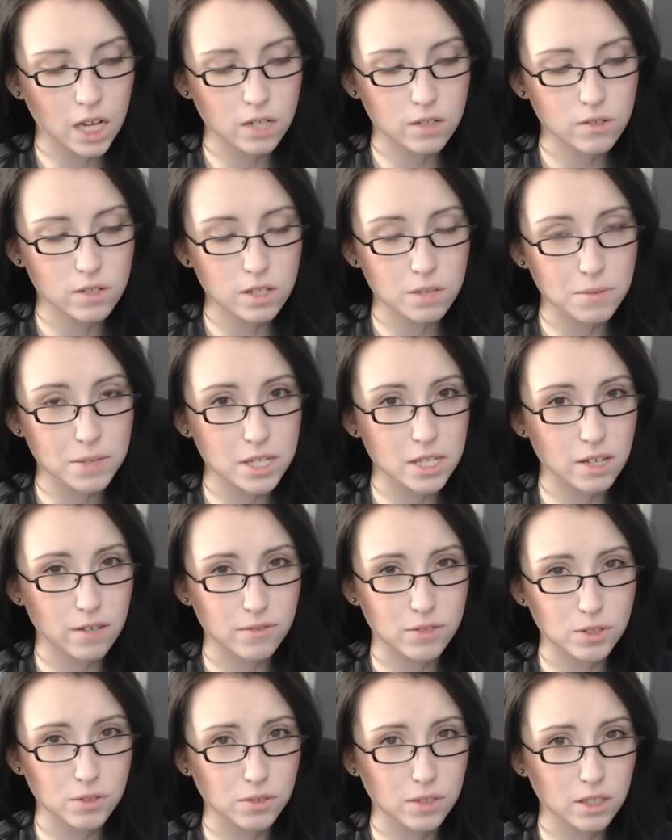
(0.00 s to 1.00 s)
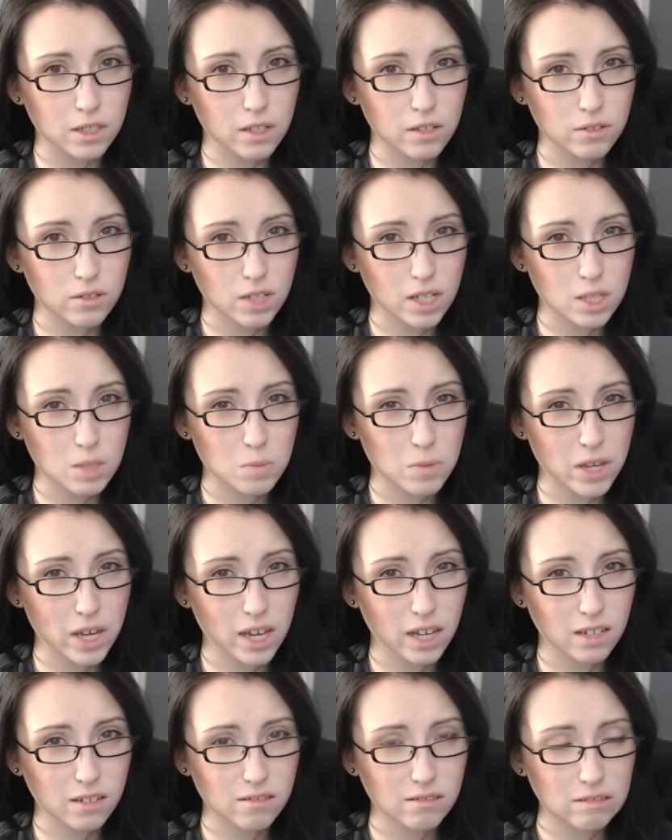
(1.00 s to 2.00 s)
I don't see myself doing another Let's
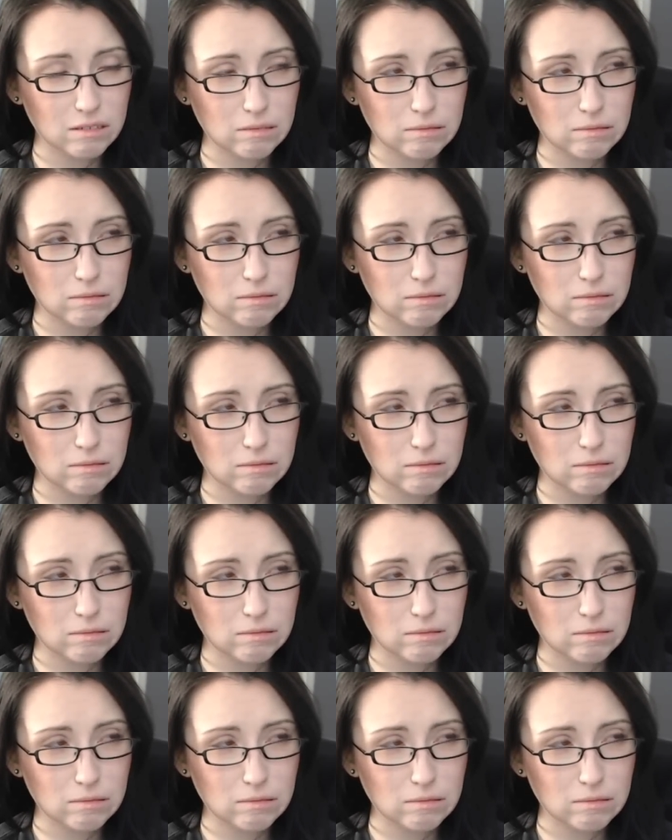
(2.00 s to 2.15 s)
Play.